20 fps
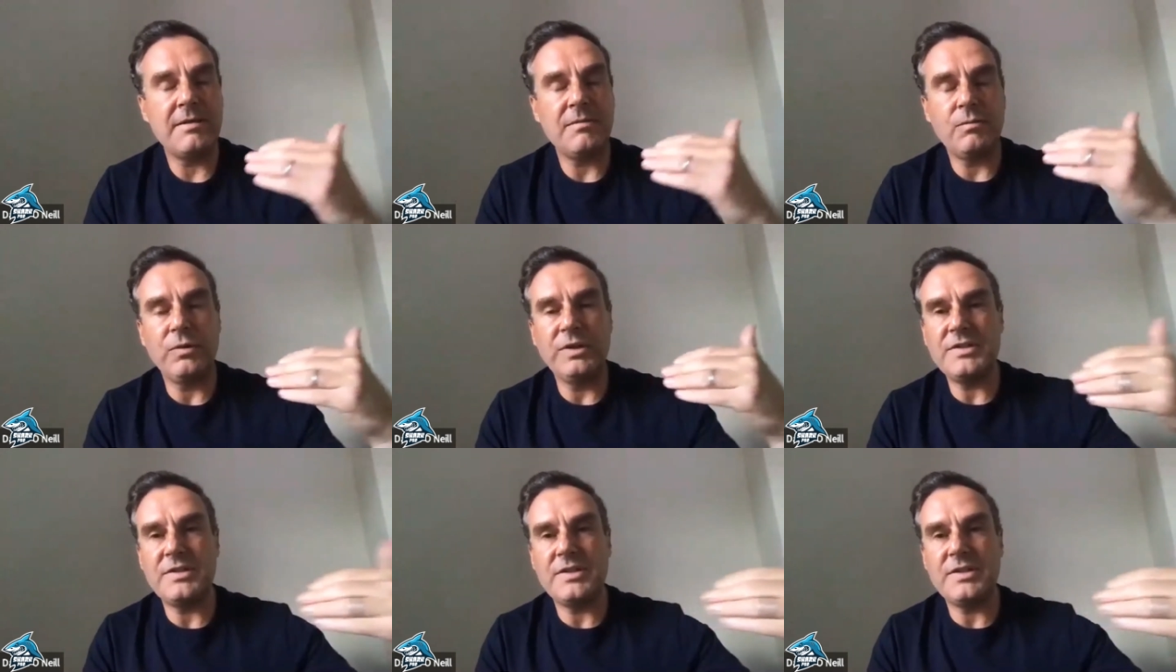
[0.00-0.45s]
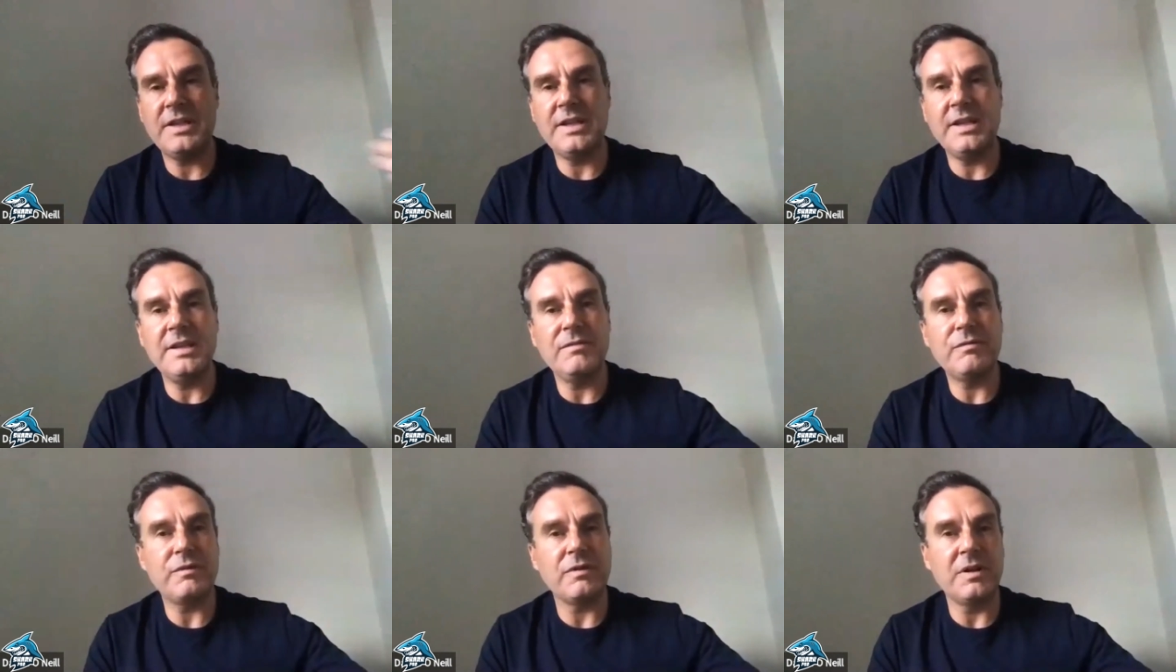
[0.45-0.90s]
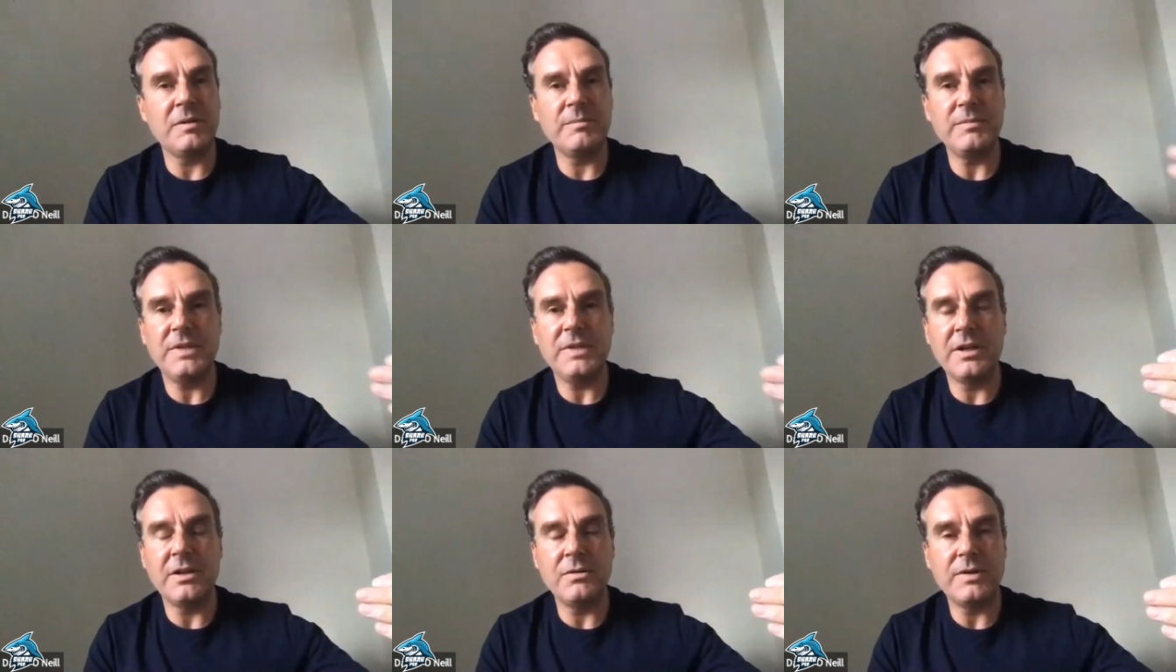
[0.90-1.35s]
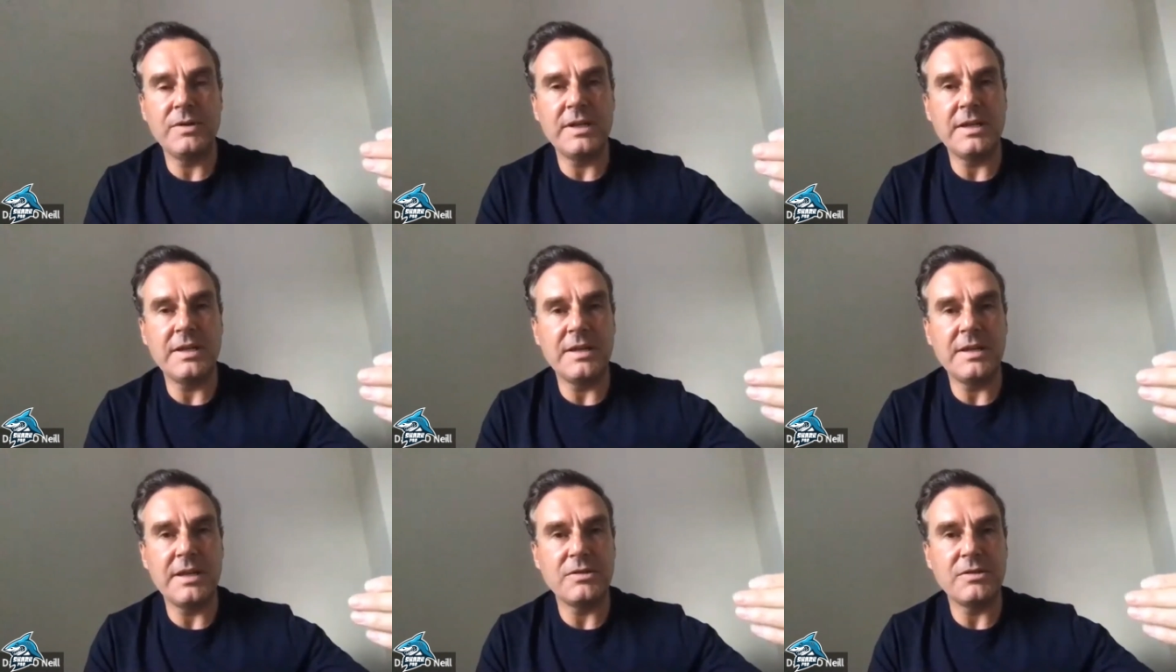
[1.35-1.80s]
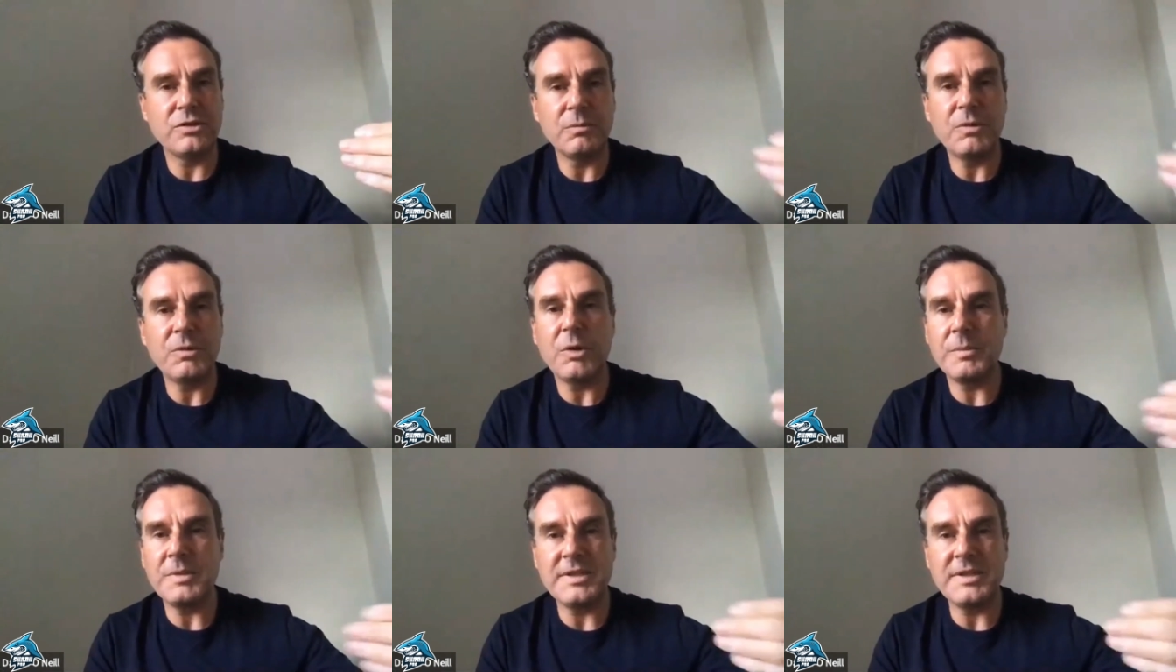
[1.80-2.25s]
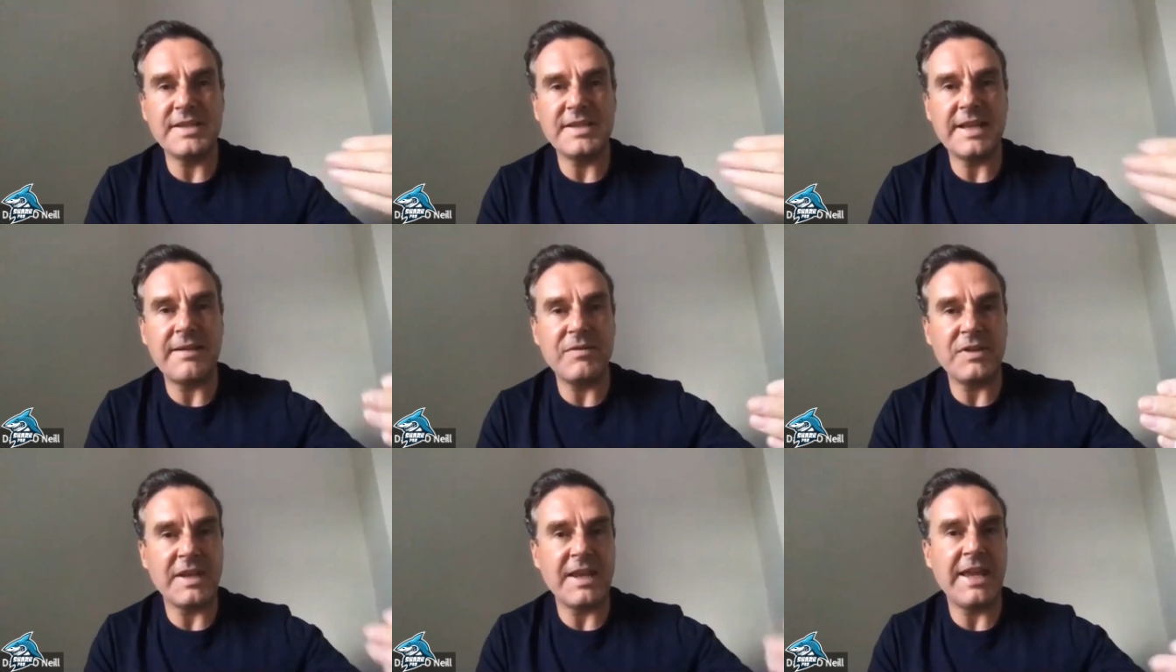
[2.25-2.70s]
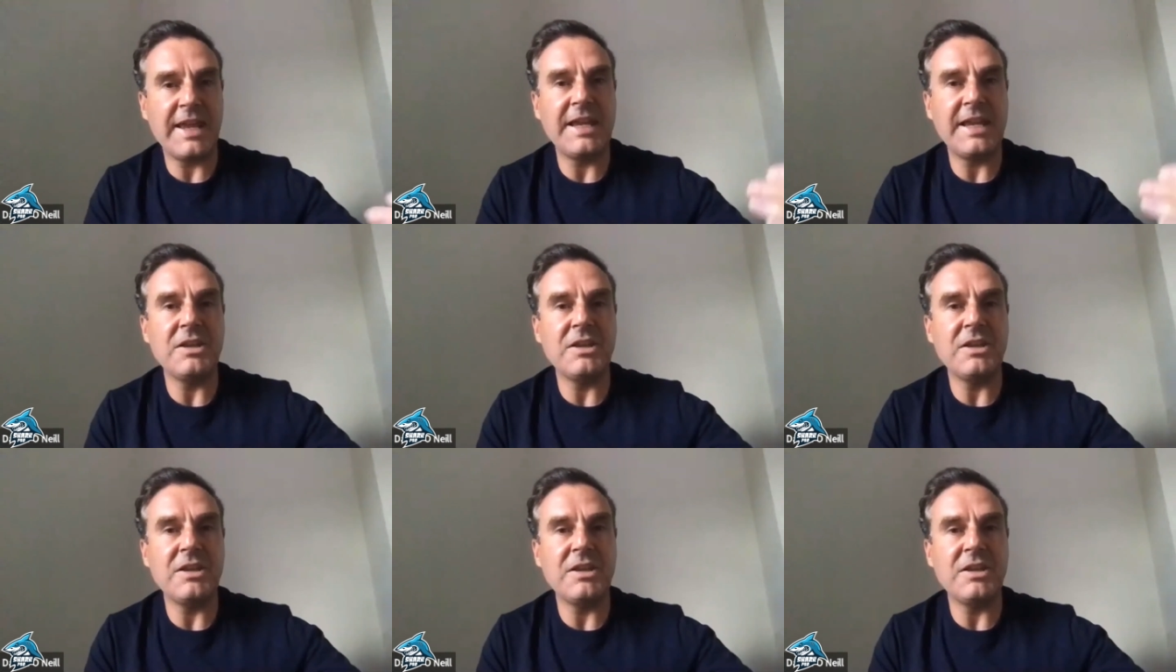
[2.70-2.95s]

we see from you know in in some companies seven eight